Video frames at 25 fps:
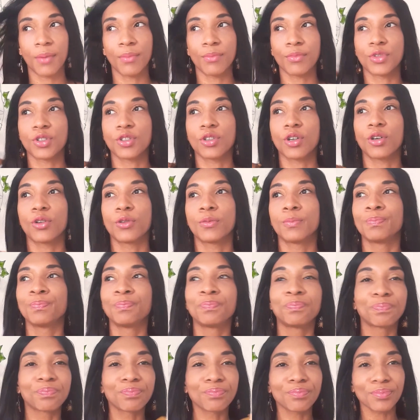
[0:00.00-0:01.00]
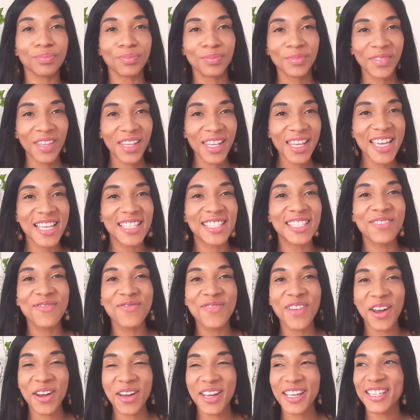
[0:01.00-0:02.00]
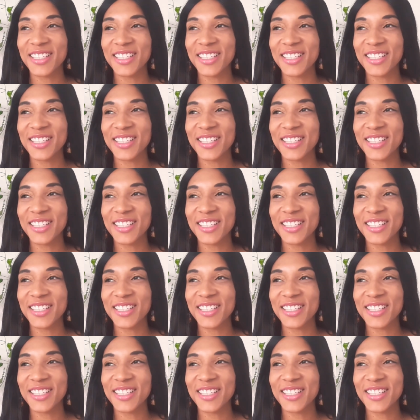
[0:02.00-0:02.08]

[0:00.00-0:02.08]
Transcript: So it's a very